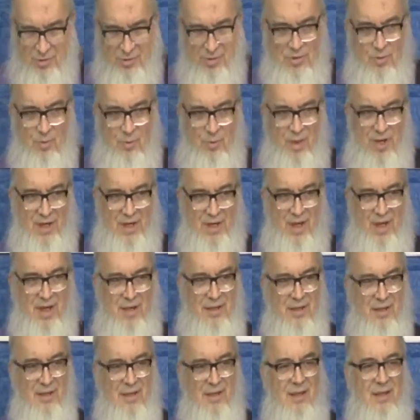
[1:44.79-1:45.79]
do things like
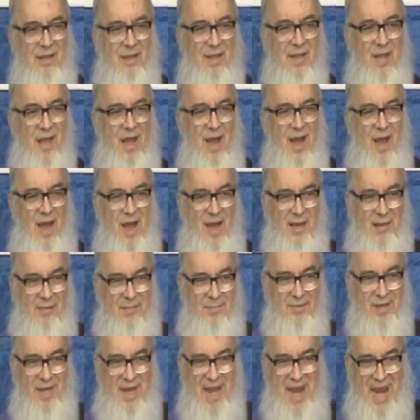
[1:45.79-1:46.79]
balloons and
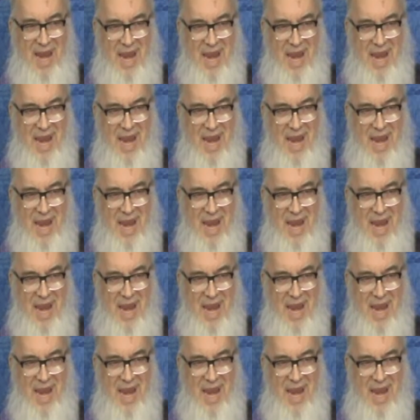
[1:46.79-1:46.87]
whatnot.